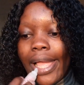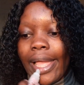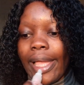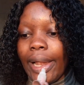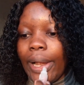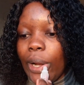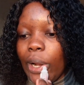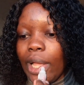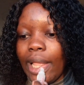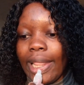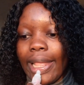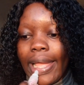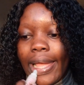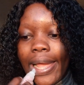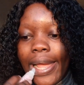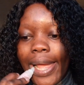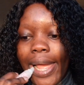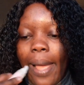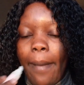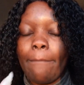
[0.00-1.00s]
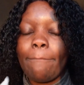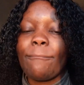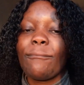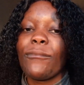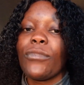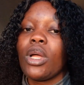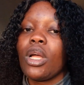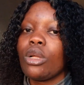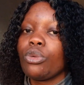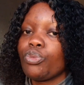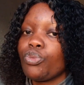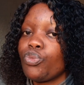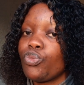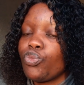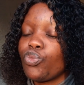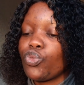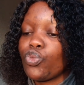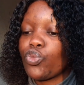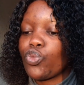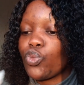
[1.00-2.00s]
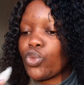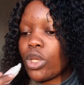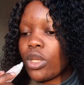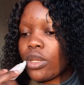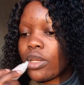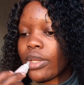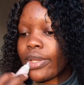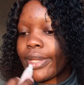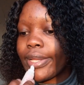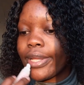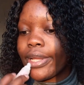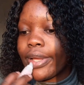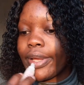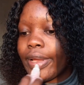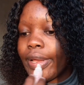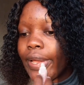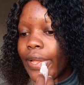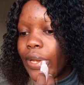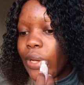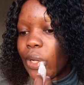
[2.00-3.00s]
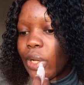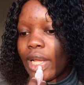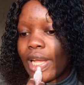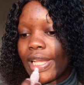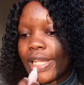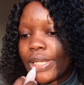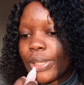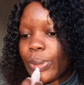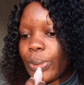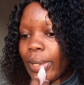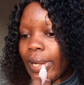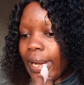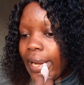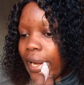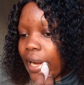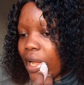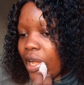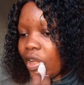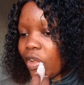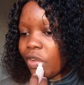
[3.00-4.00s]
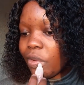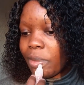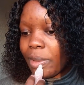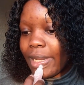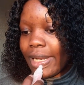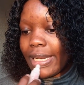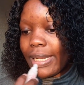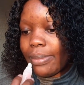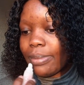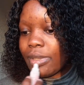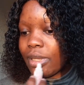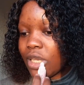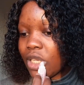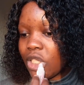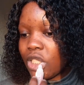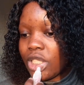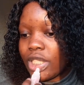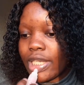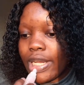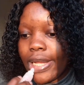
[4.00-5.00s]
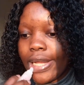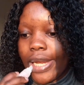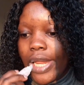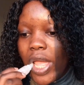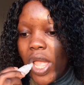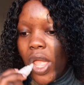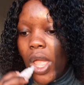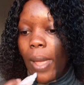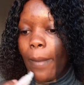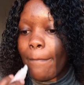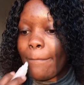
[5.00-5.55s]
And look at that. And you guys know I love my lips shining.